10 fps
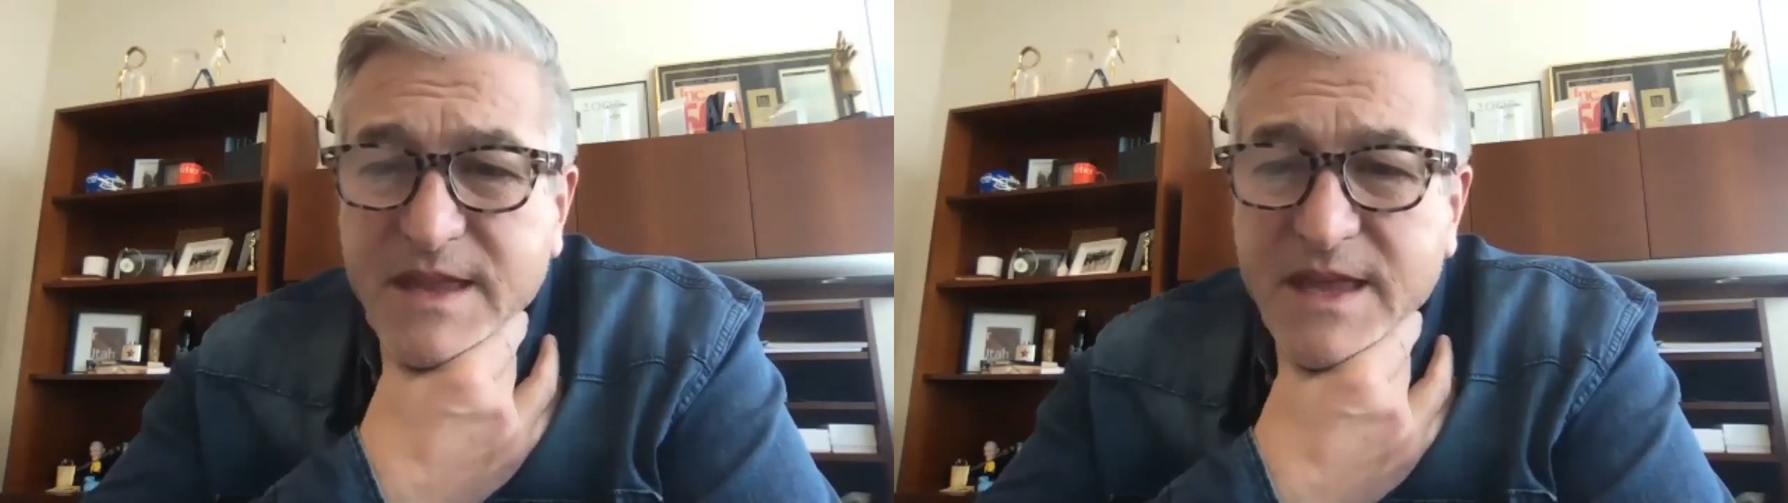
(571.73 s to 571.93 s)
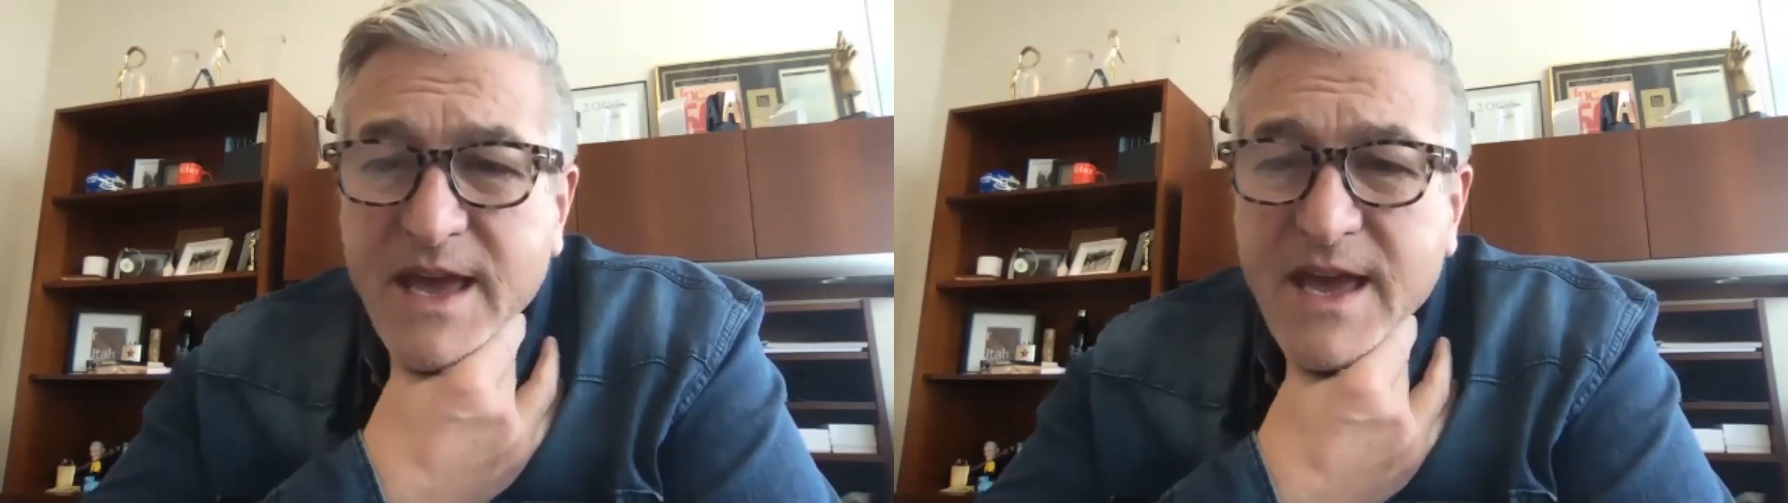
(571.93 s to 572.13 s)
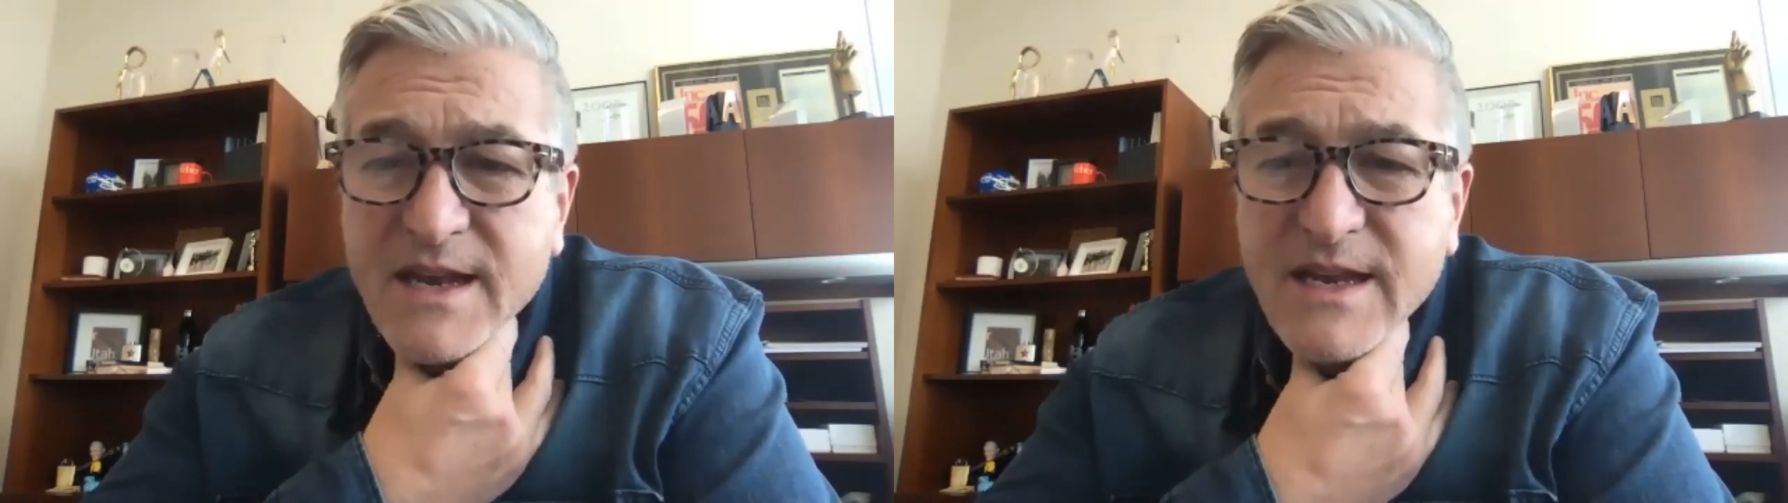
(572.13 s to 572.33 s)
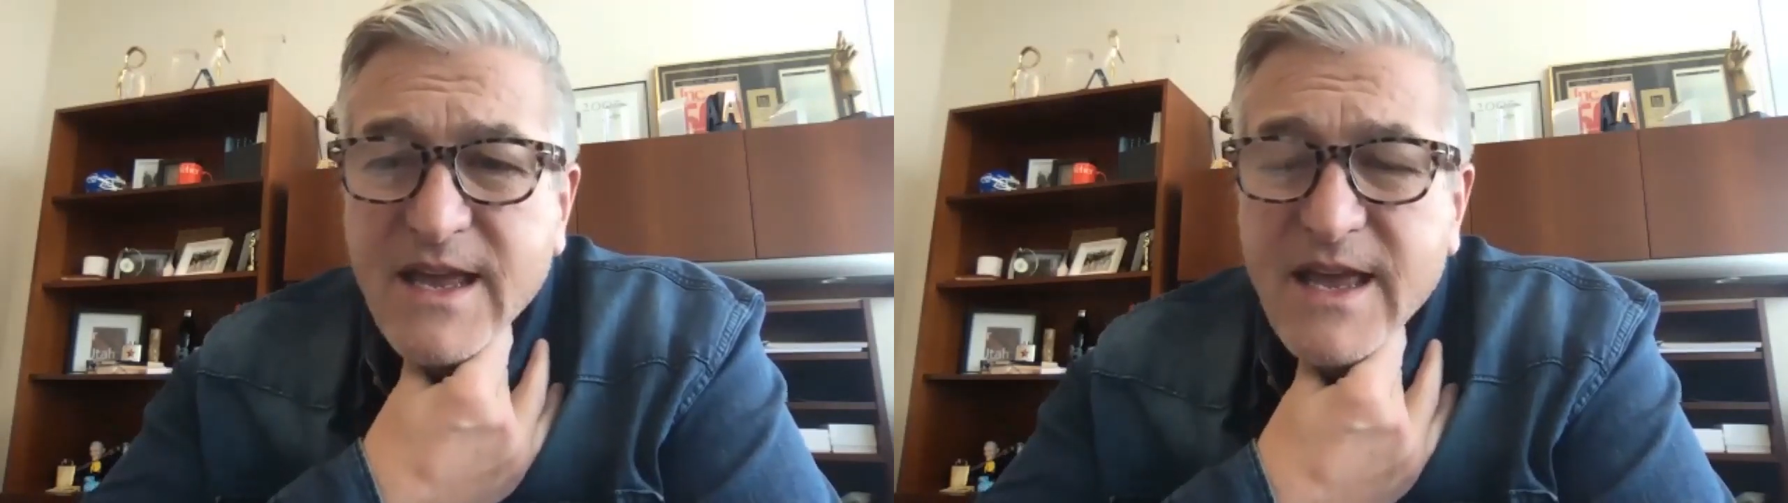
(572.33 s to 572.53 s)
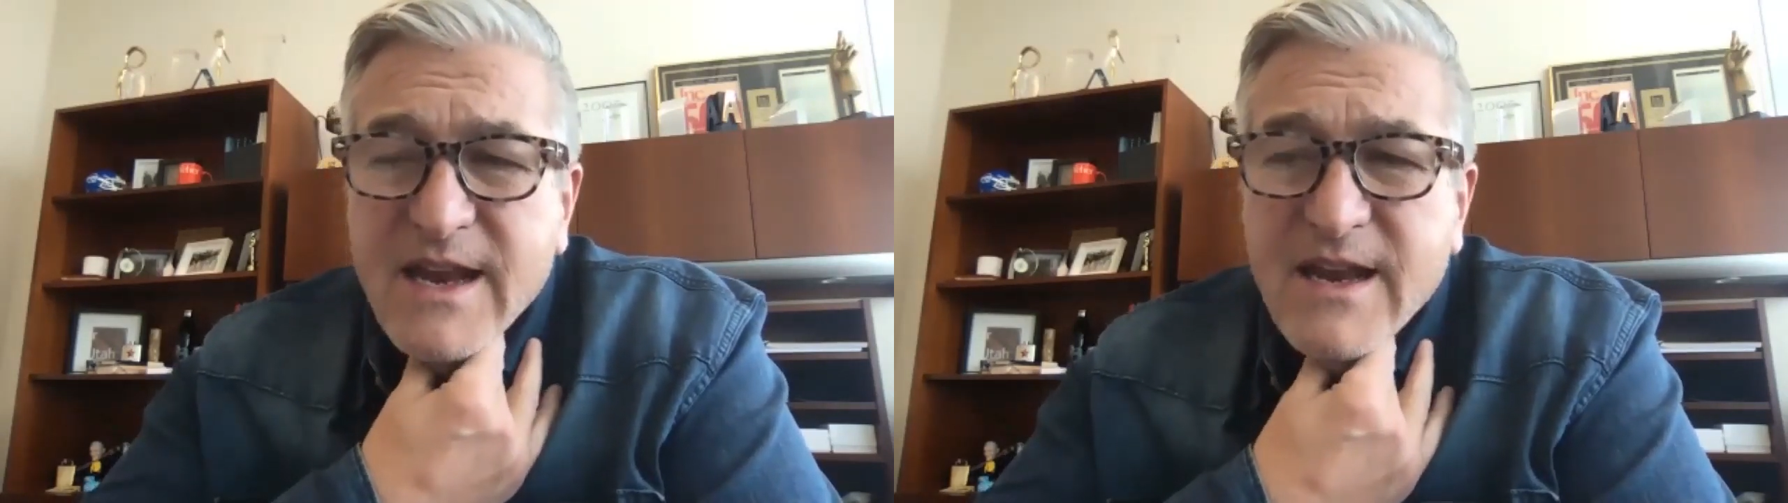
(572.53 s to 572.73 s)

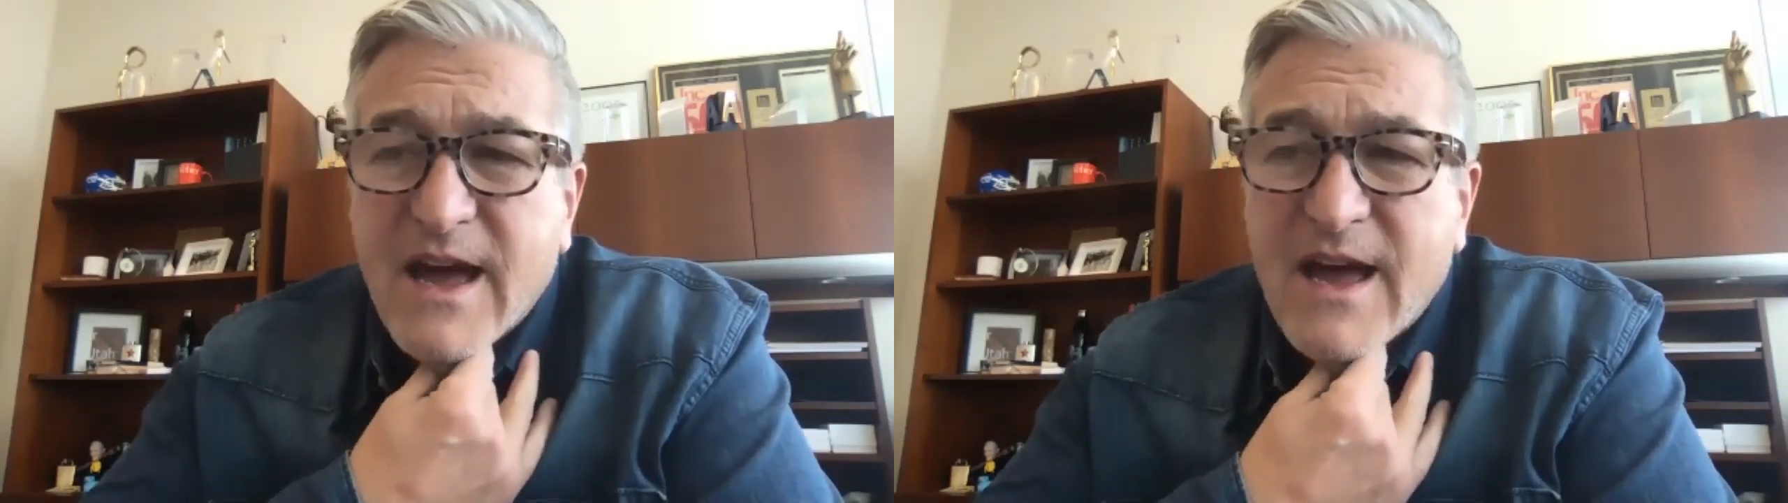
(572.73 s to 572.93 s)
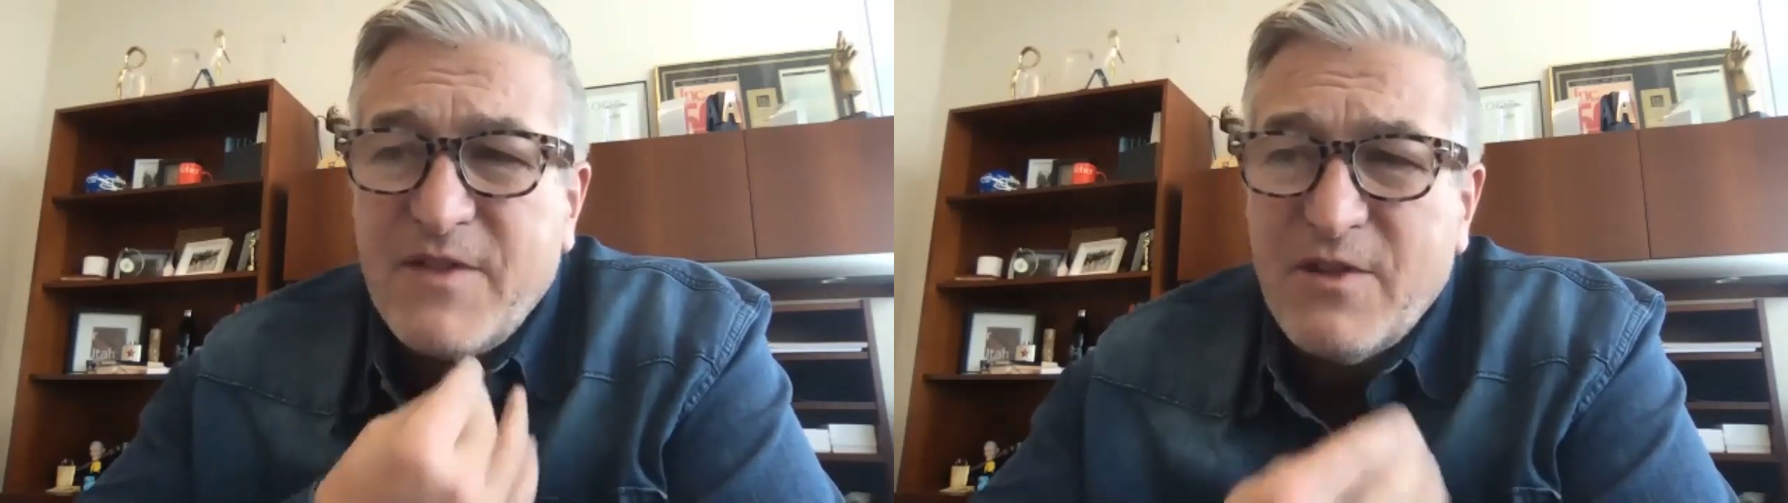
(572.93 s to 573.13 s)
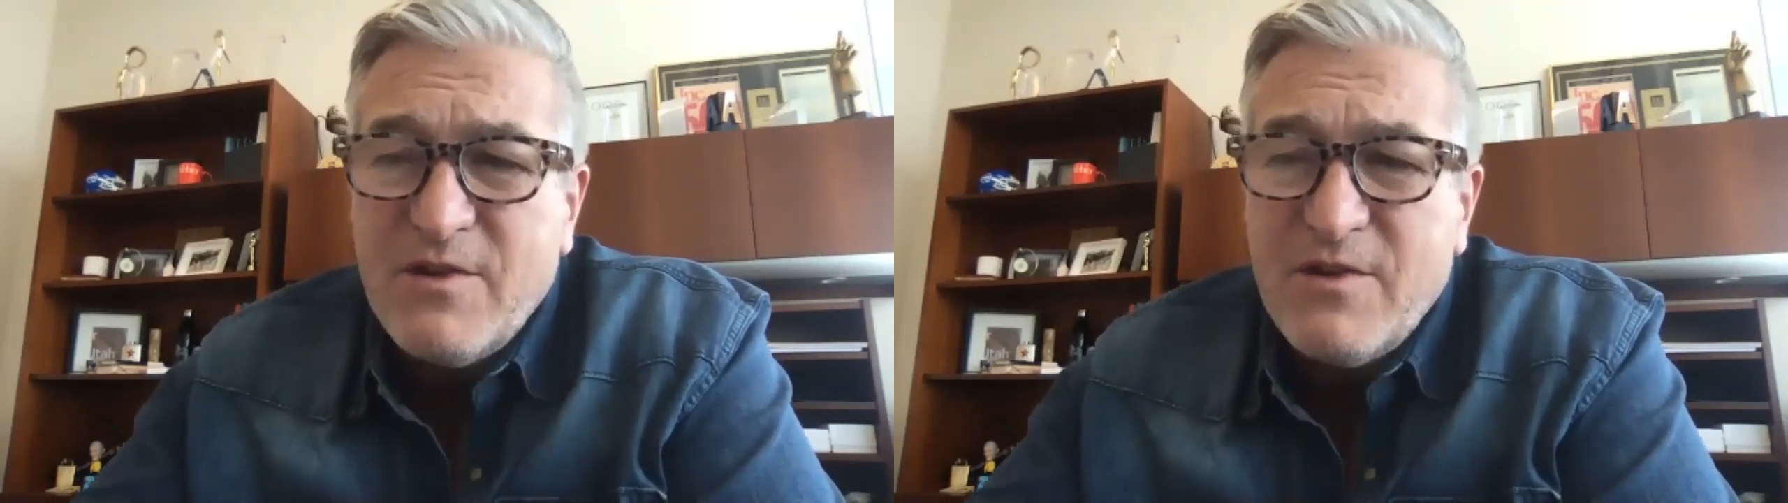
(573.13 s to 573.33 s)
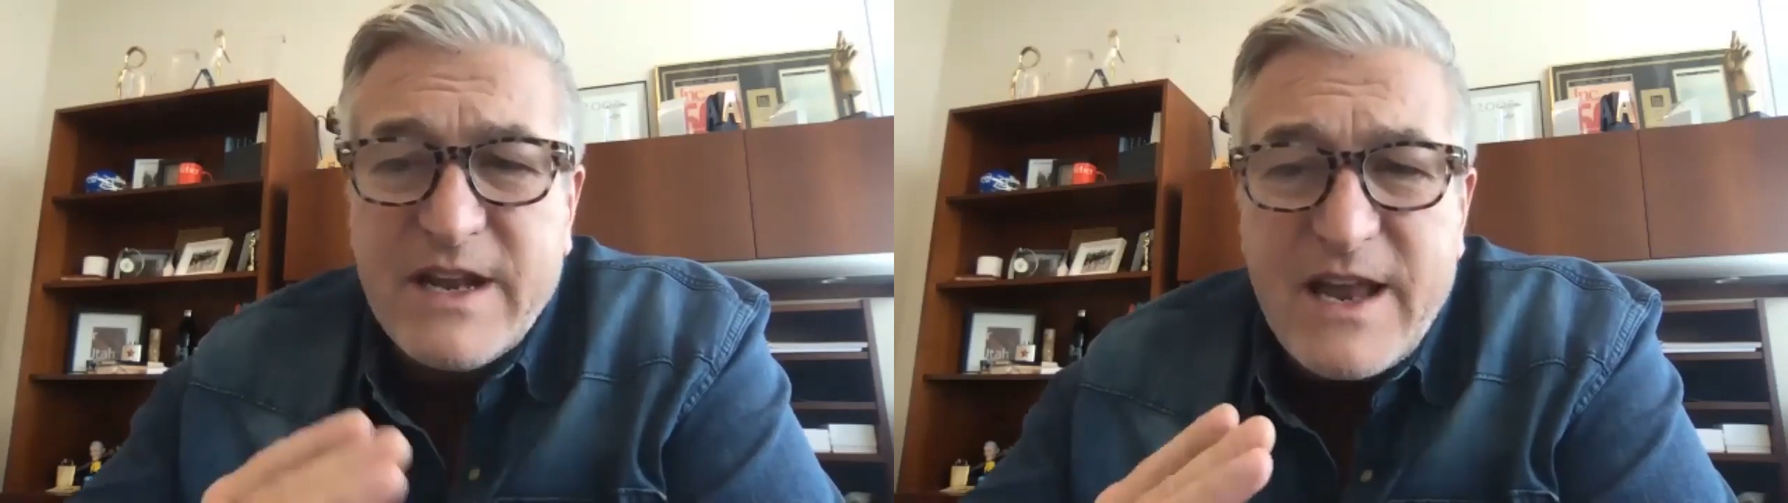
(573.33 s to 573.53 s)
And I've learned that